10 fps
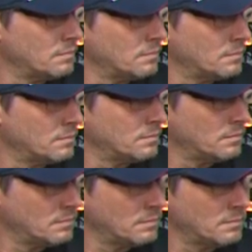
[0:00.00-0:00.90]

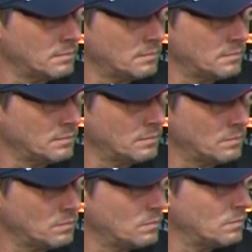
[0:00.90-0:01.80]

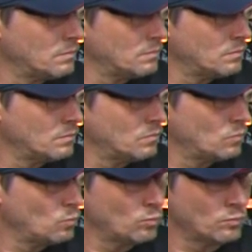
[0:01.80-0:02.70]

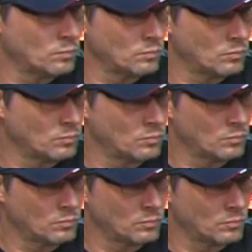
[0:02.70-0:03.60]

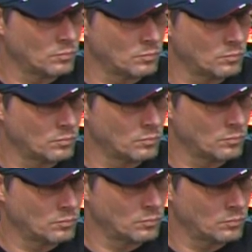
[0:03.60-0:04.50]

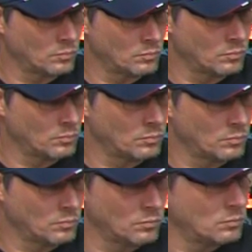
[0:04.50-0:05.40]

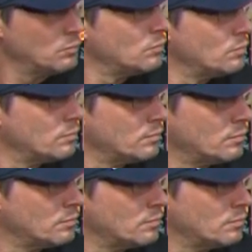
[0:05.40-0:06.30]

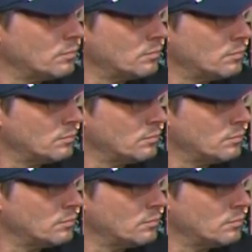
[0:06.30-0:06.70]
[no speech]